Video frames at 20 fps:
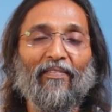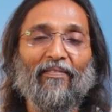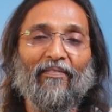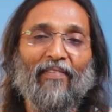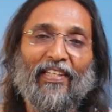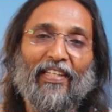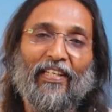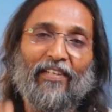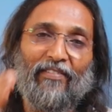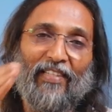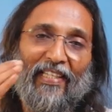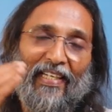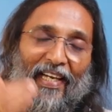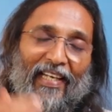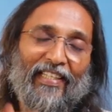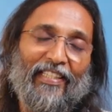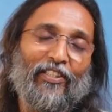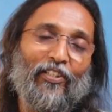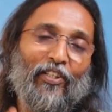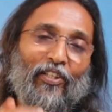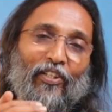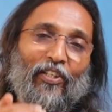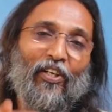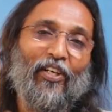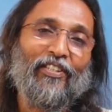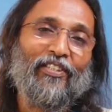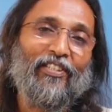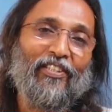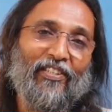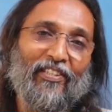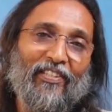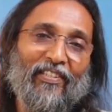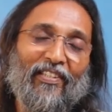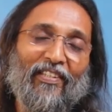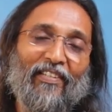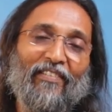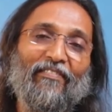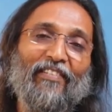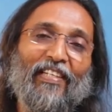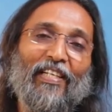Whether we like it or not,
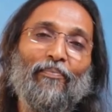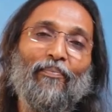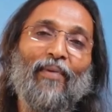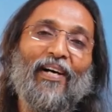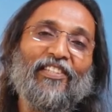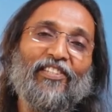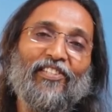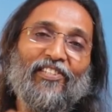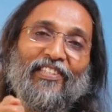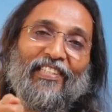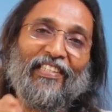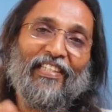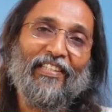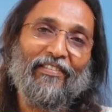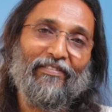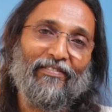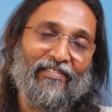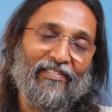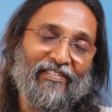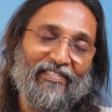we must give.